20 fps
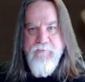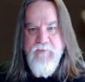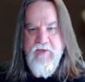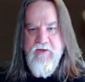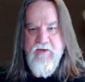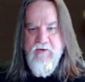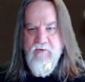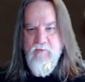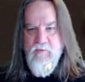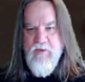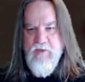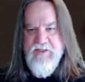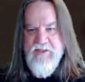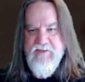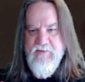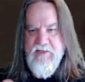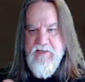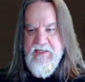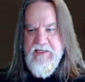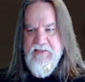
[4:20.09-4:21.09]

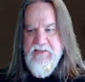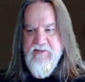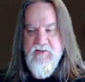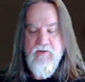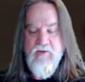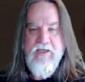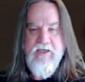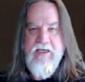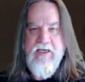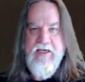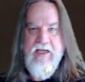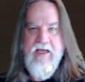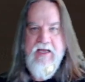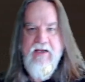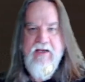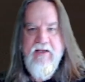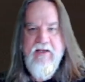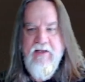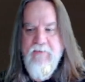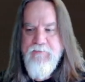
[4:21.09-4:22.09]
What it's looking
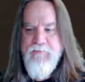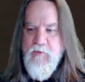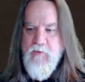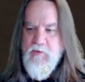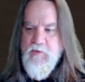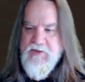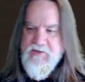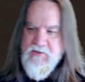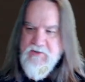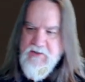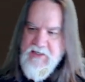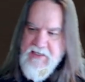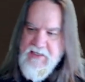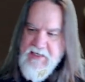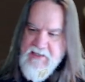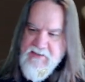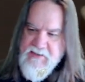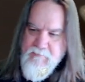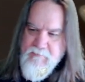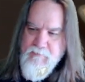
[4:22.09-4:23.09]
at. What it's looking
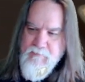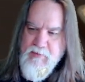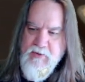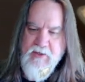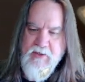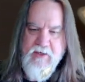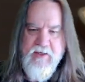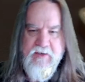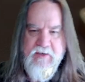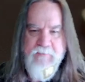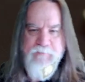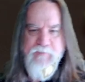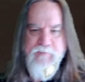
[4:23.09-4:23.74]
at is a book.